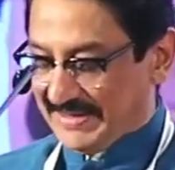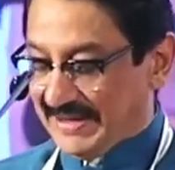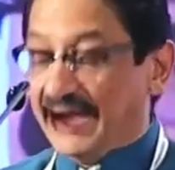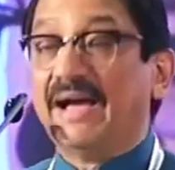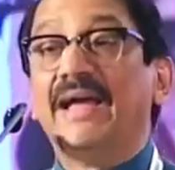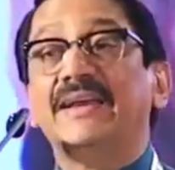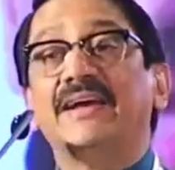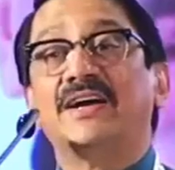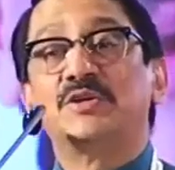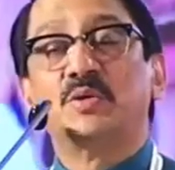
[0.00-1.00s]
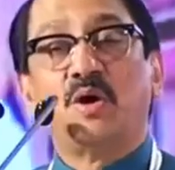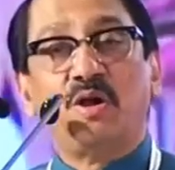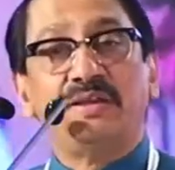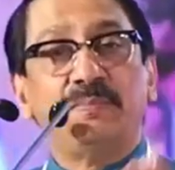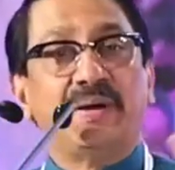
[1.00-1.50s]
And to
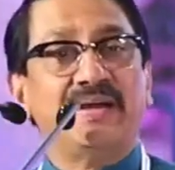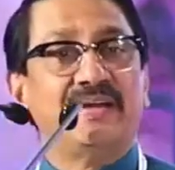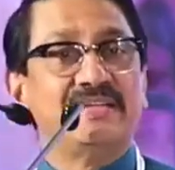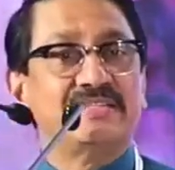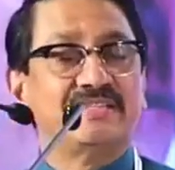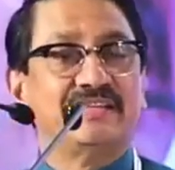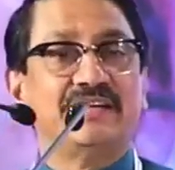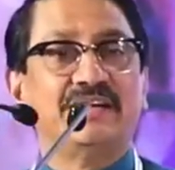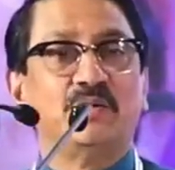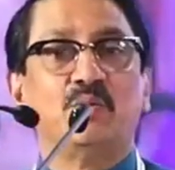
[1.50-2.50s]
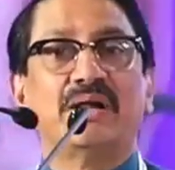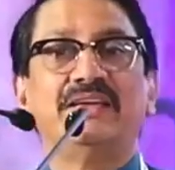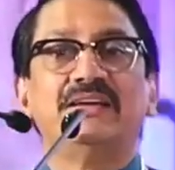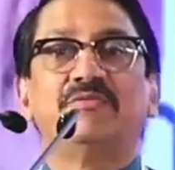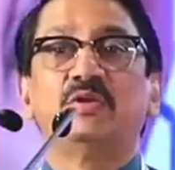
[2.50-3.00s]
all the buyers who
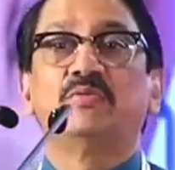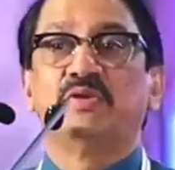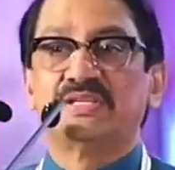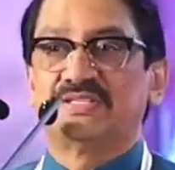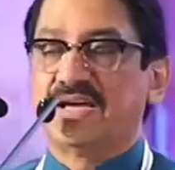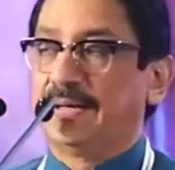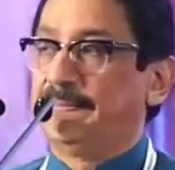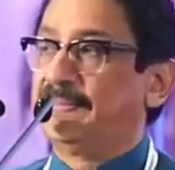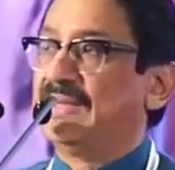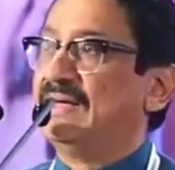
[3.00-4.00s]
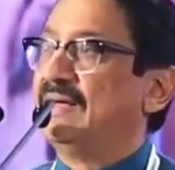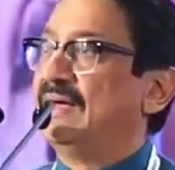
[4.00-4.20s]
are here for the first time